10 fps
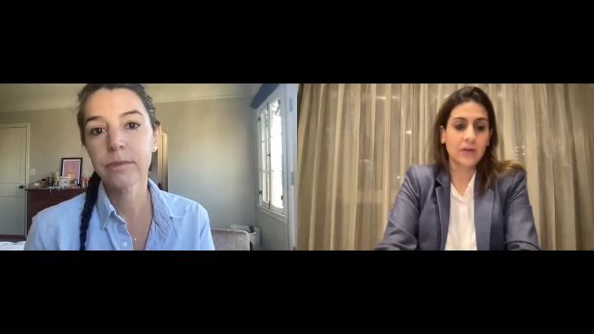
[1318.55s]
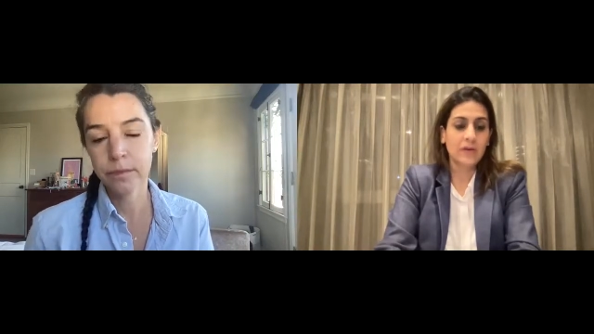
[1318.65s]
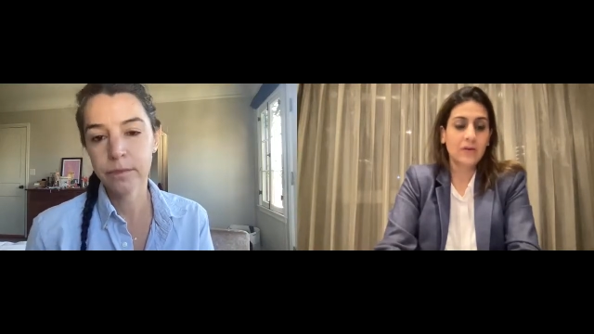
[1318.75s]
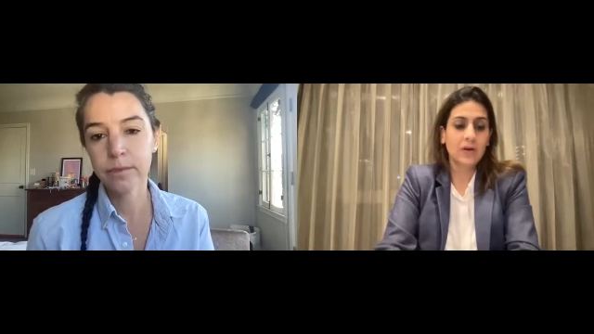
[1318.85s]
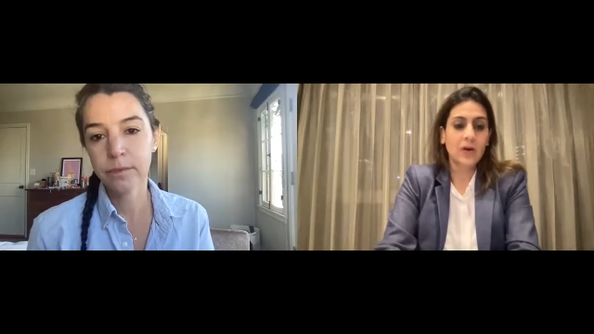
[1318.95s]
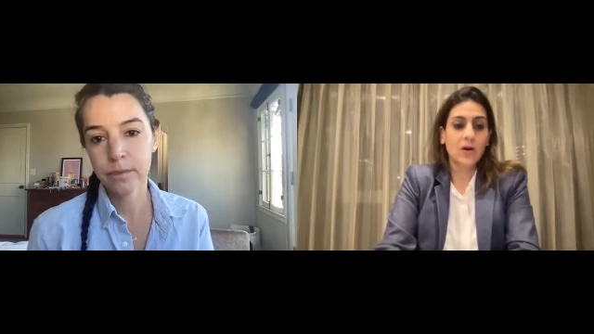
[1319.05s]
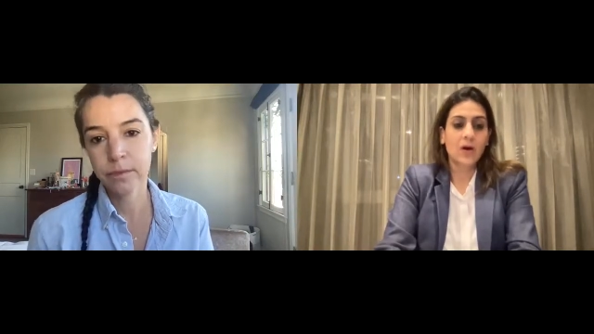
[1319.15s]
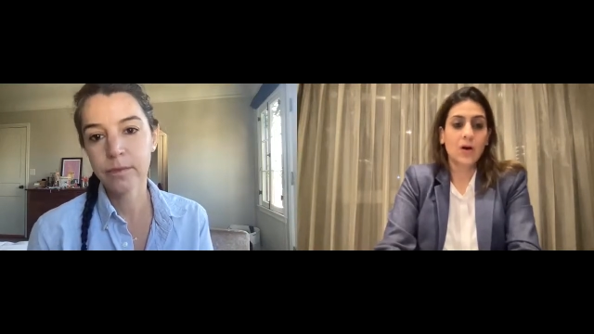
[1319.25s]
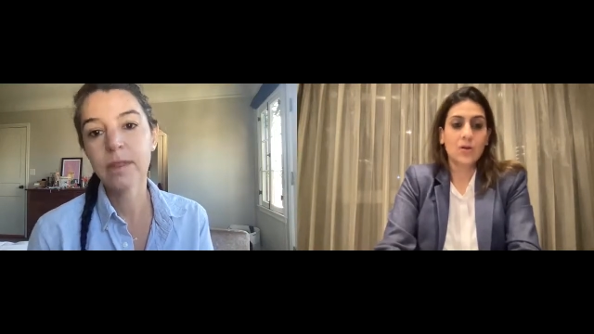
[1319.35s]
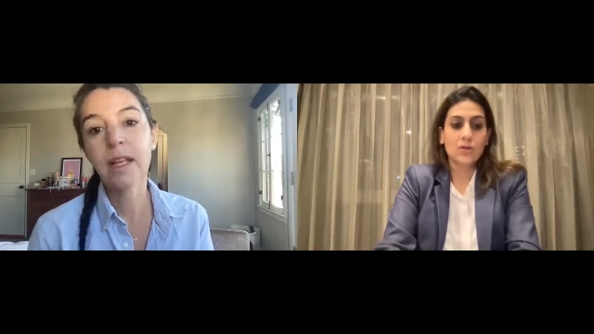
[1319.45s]
Speaker 1: right?
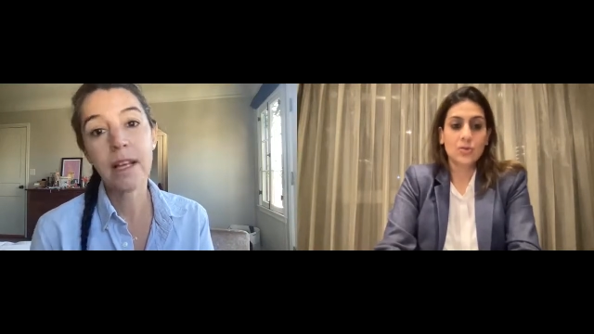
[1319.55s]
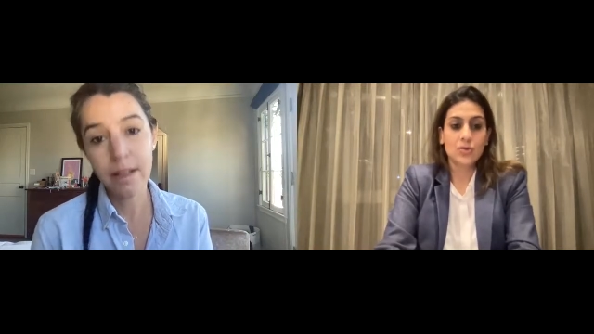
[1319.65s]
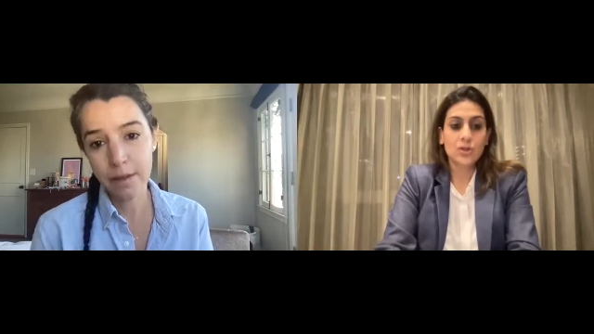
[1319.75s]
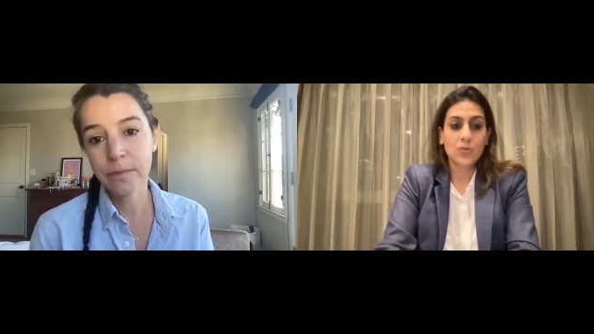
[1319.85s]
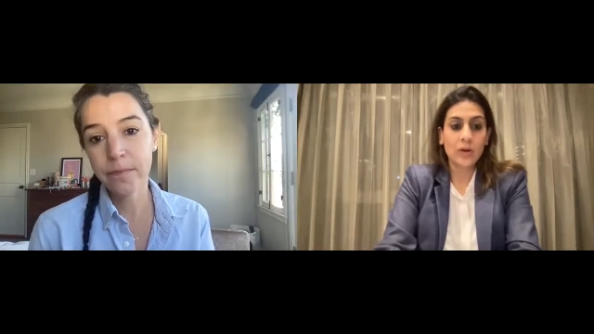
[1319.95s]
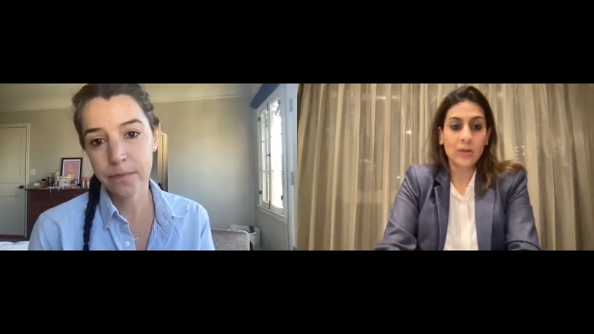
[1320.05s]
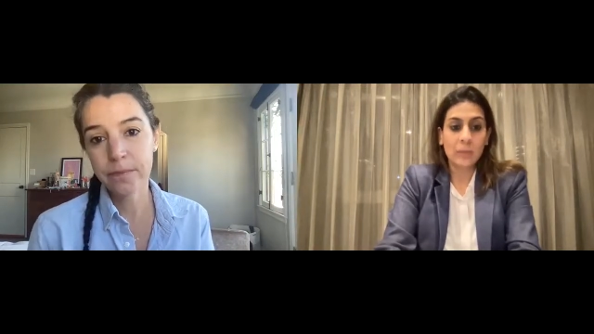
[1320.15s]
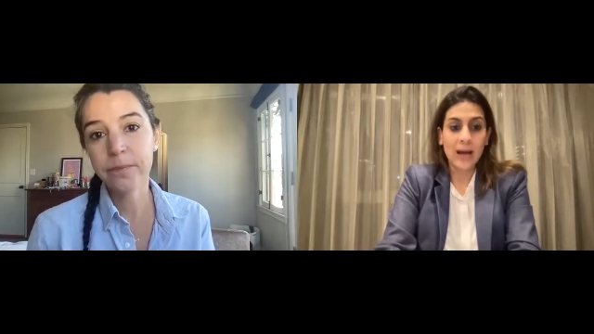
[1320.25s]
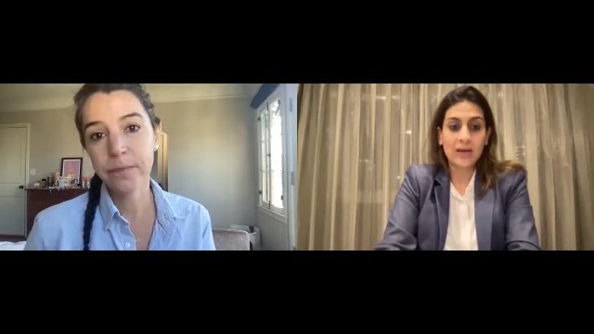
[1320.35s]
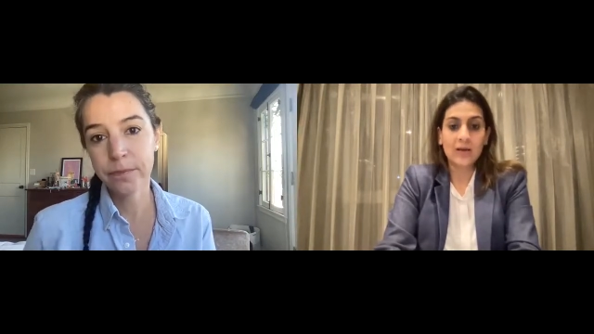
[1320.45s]
So just going
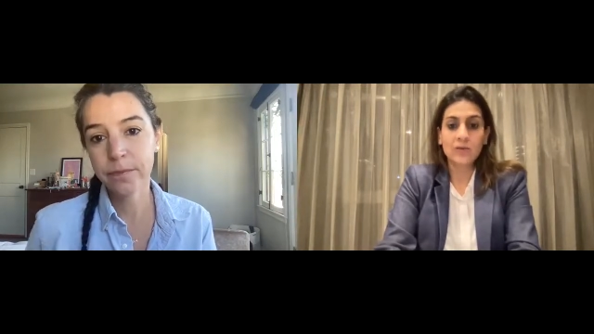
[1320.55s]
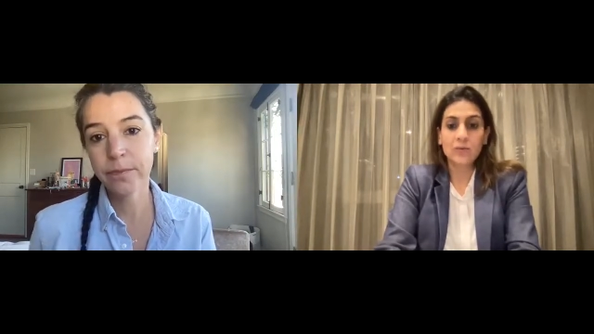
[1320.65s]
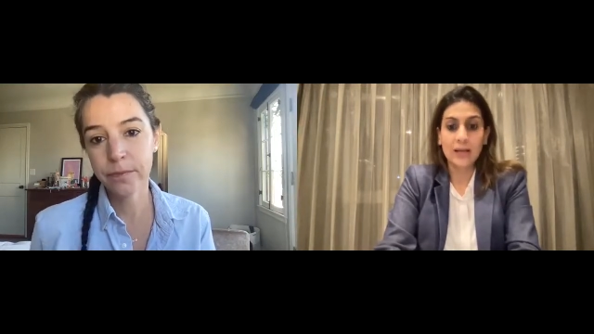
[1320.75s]
back into